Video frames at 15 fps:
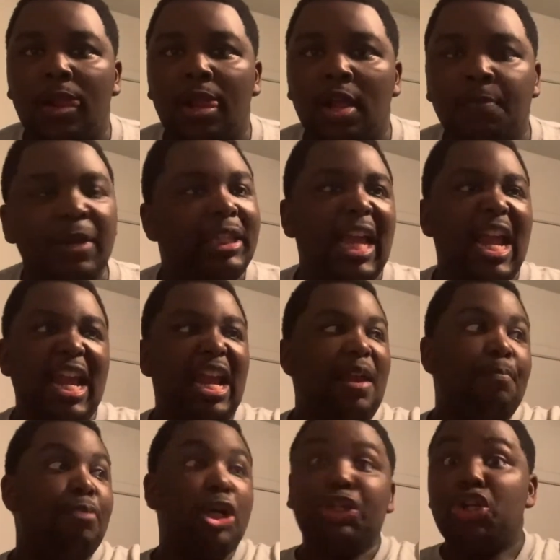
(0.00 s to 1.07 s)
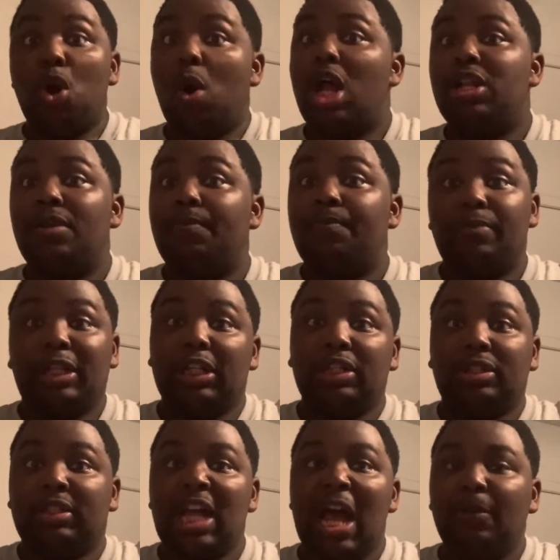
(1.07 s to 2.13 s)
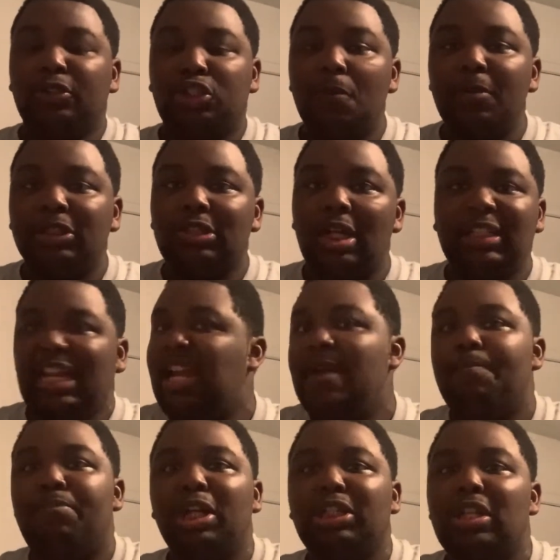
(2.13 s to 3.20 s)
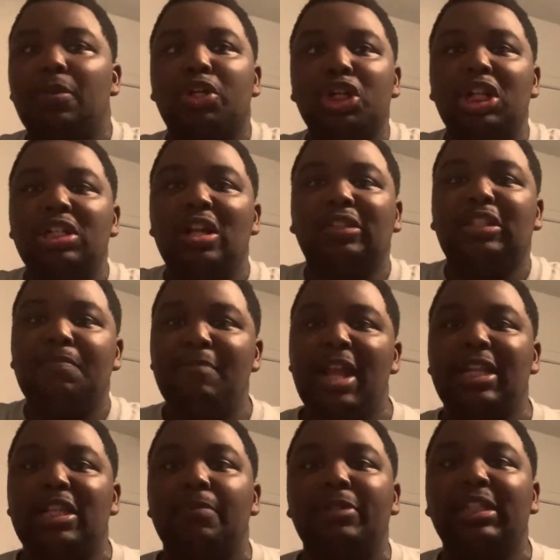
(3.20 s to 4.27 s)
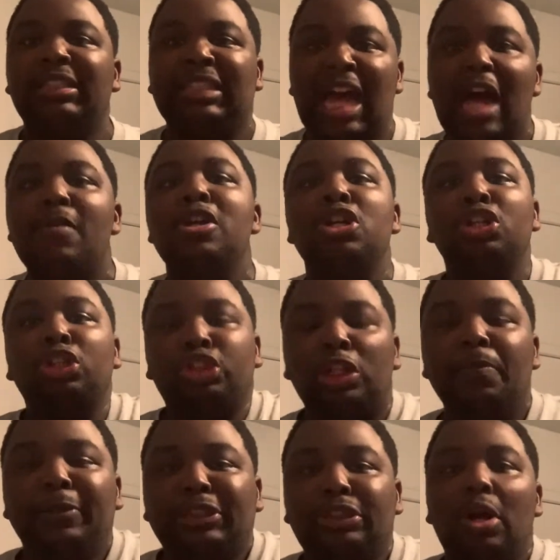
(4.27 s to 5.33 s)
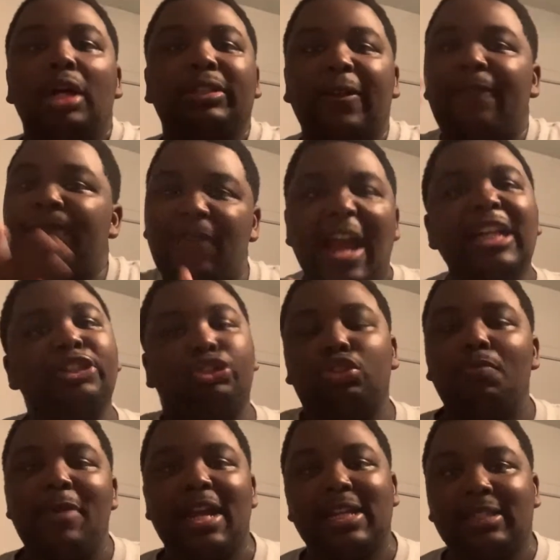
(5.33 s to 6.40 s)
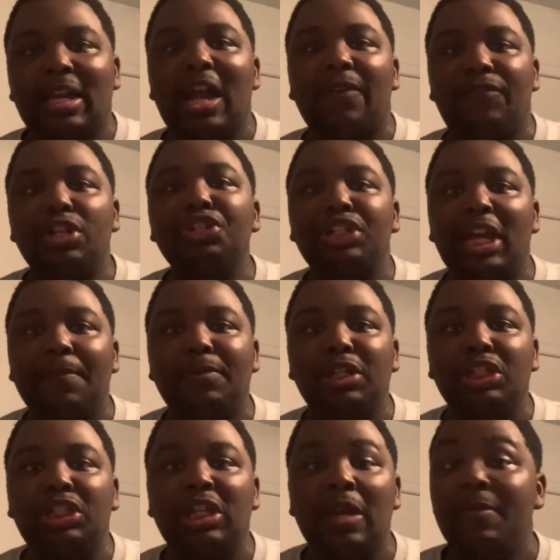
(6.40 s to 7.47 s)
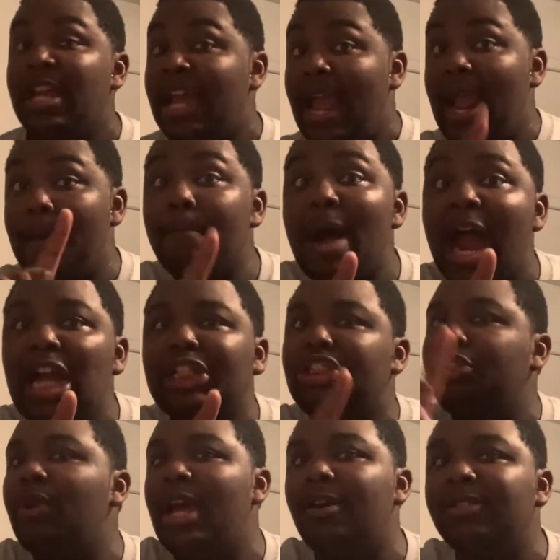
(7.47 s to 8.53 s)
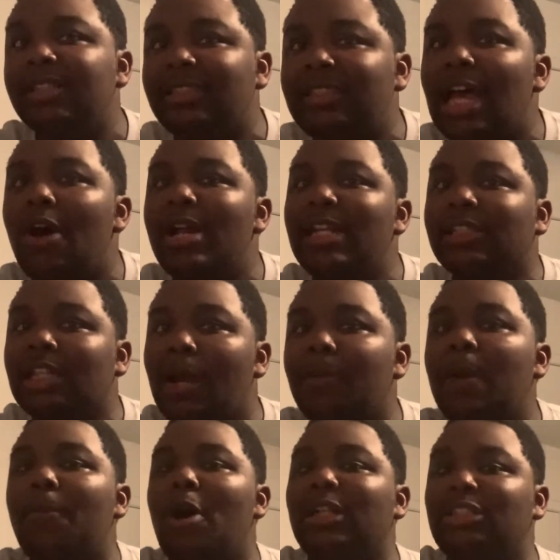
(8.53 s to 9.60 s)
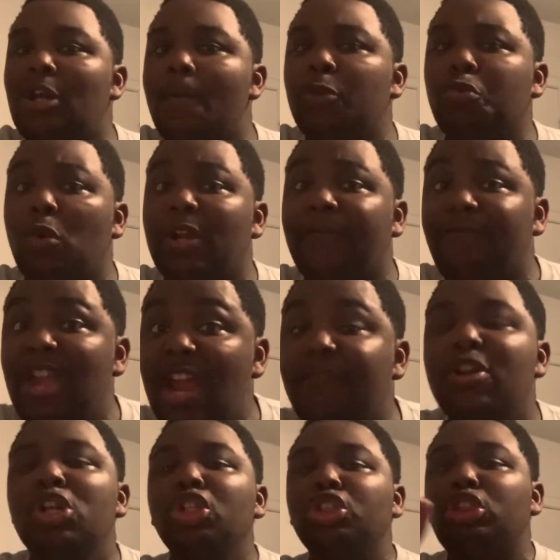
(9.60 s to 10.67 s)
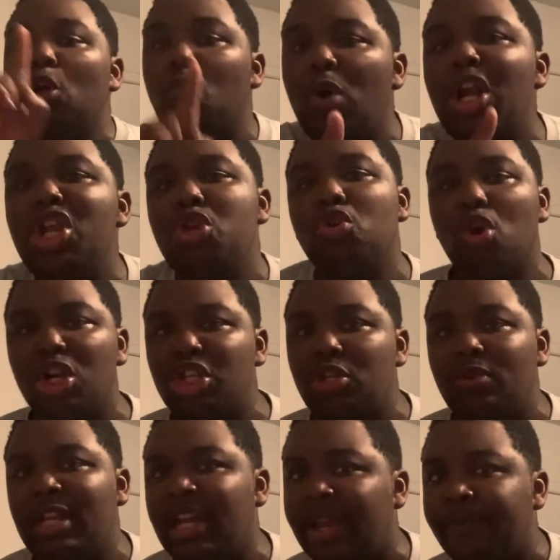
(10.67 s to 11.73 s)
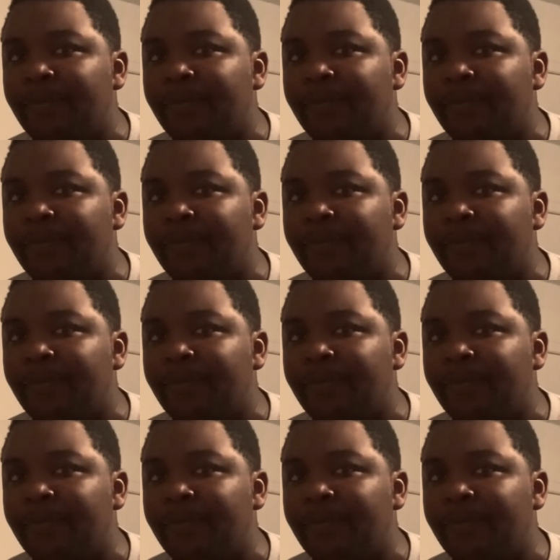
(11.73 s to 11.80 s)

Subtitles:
But they ain't booked no other top superstar. They ain't booked them good enough to make them the top superstar to face Drew McIntyre for the championship. And mind you, Hell in a Cell is coming up October 25th. So what are you going to do then?